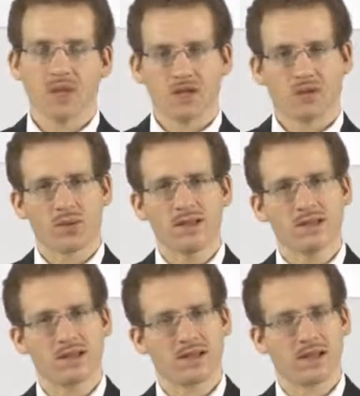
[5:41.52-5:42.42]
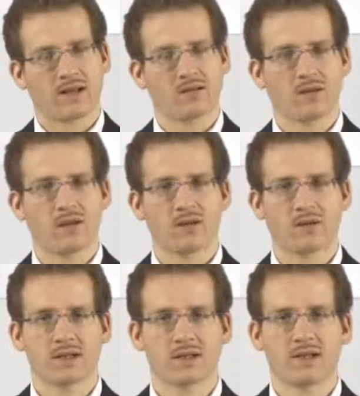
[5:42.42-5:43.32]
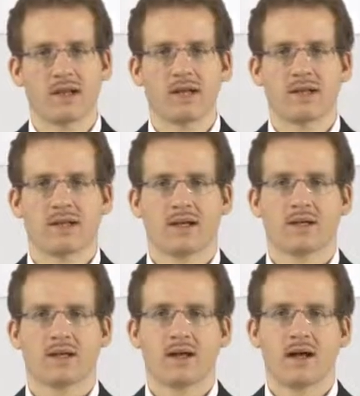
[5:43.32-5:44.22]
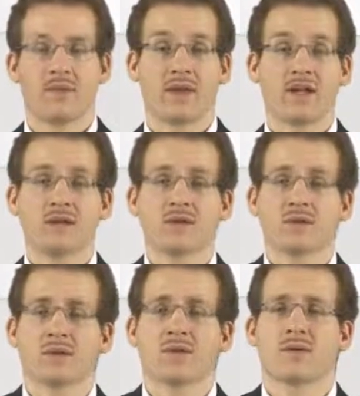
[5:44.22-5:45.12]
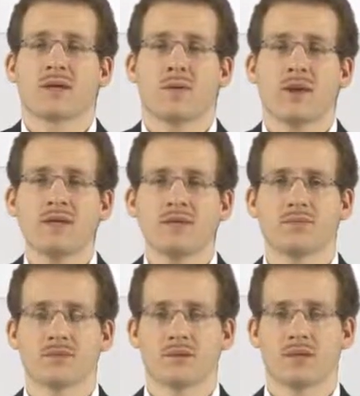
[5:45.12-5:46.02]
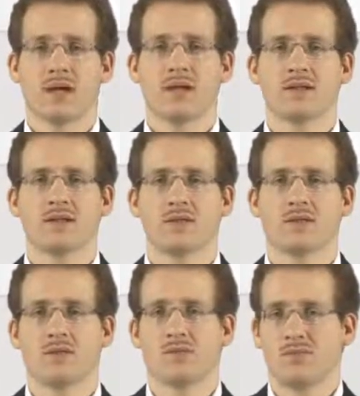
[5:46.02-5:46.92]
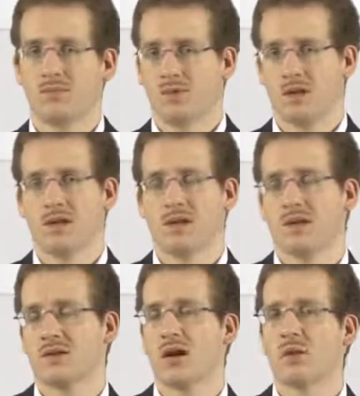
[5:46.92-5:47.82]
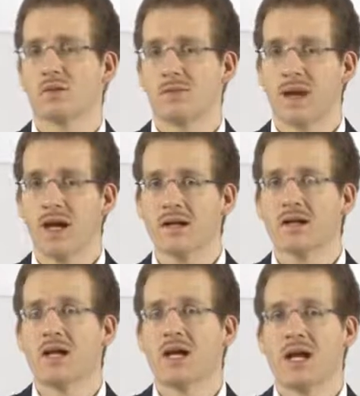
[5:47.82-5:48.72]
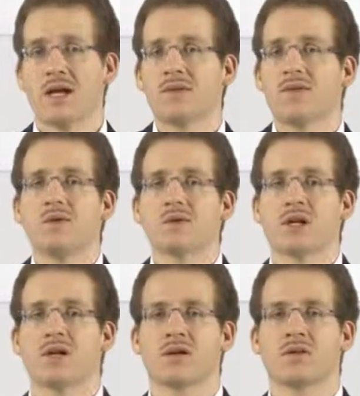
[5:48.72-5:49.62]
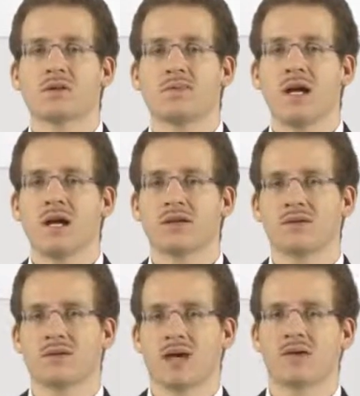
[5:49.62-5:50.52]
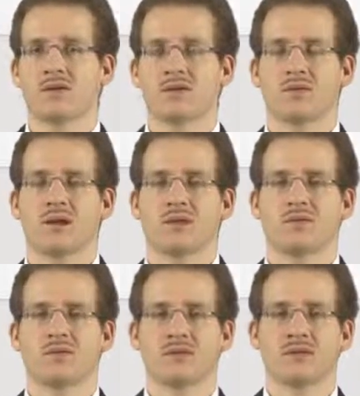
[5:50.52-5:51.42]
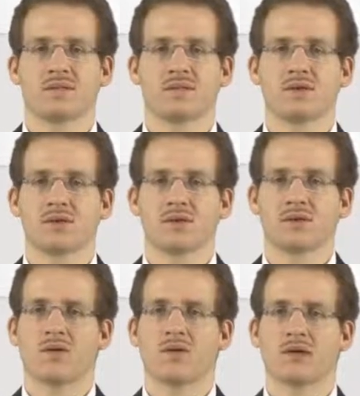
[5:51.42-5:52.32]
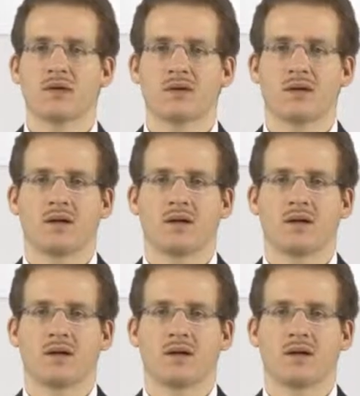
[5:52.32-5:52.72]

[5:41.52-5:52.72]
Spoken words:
The reason that they cannot deadlock is that there is no circular wait, so there is no channel that goes back. And if no channel goes back, you cannot run into this mutual locking